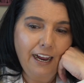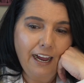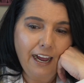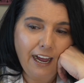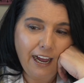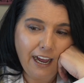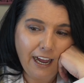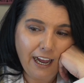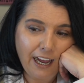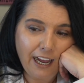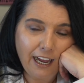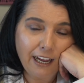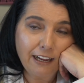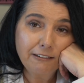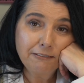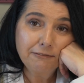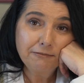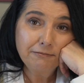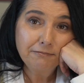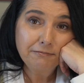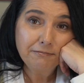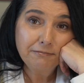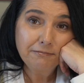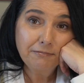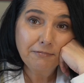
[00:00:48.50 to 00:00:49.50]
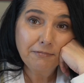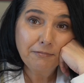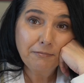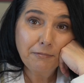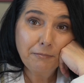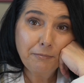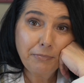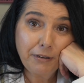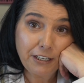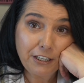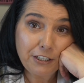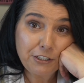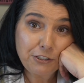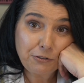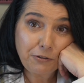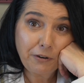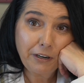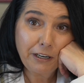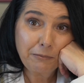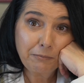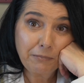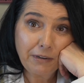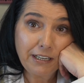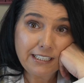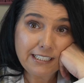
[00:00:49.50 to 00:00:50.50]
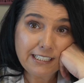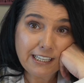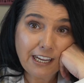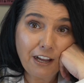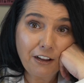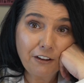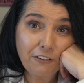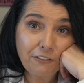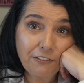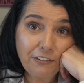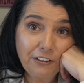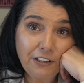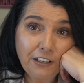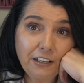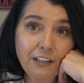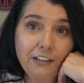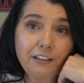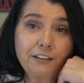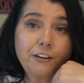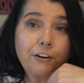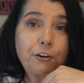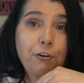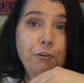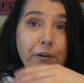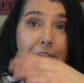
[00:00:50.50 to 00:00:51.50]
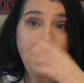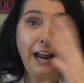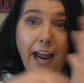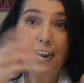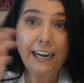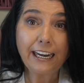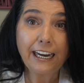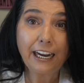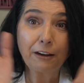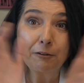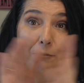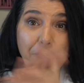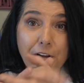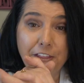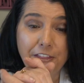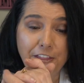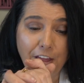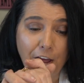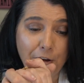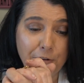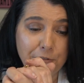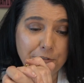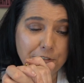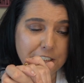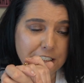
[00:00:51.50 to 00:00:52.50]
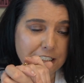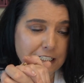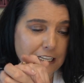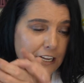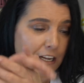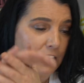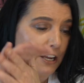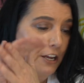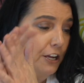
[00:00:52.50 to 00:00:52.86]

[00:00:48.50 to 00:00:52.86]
uh, been enjoying myself creating with those.